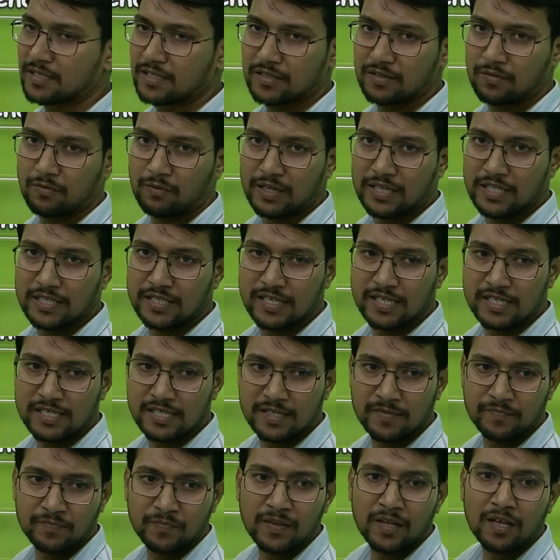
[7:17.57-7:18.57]
What is this?
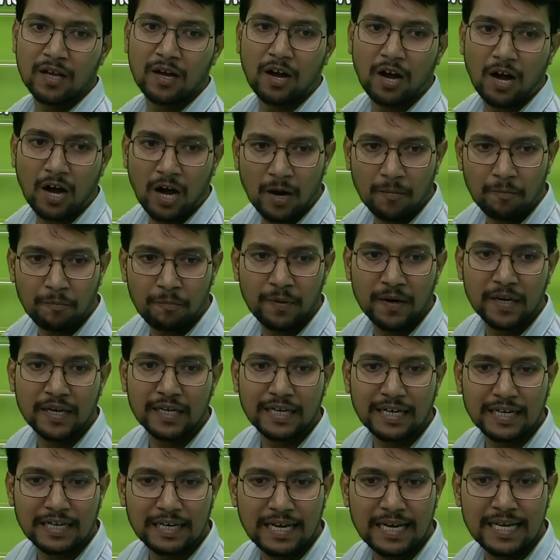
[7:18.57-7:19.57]
Upper
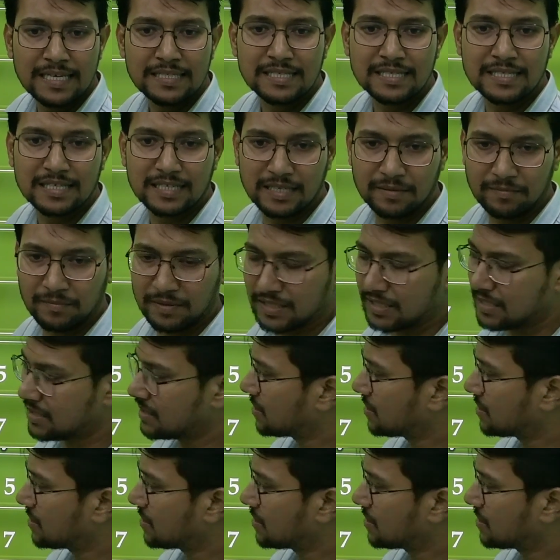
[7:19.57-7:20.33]
class limit.